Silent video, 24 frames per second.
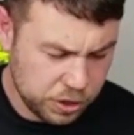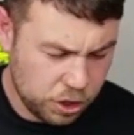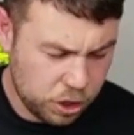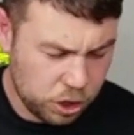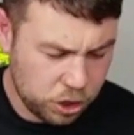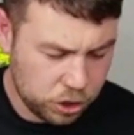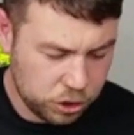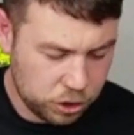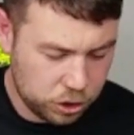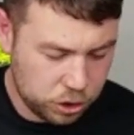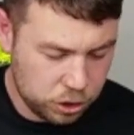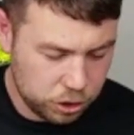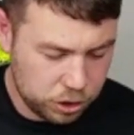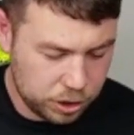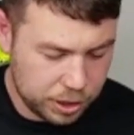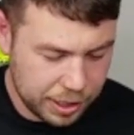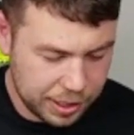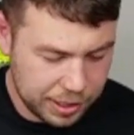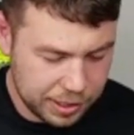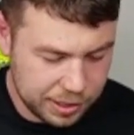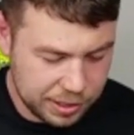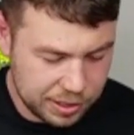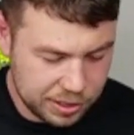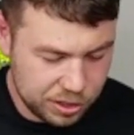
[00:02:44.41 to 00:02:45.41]
Oh, God,
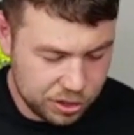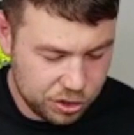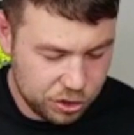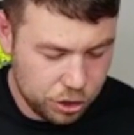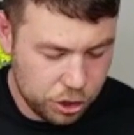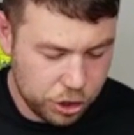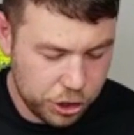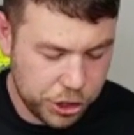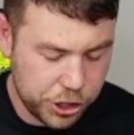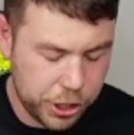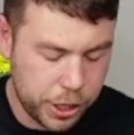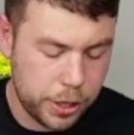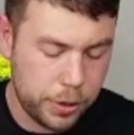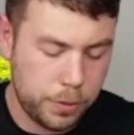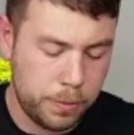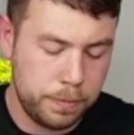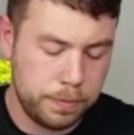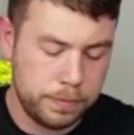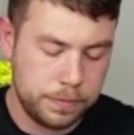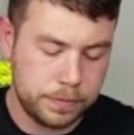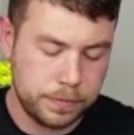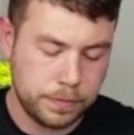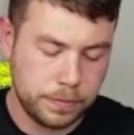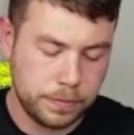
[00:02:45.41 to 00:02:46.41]
that's so cute.